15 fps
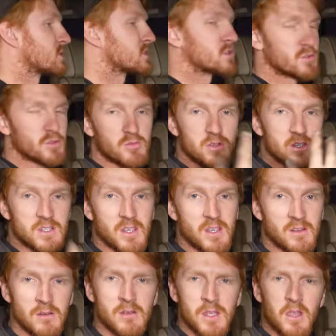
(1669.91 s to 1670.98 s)
It's not just me
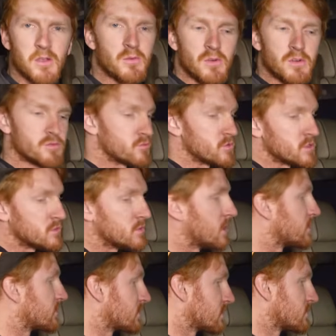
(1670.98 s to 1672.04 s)
saying, oh yeah, it works really
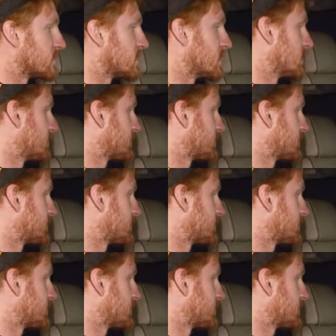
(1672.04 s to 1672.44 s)
well, see in a bit.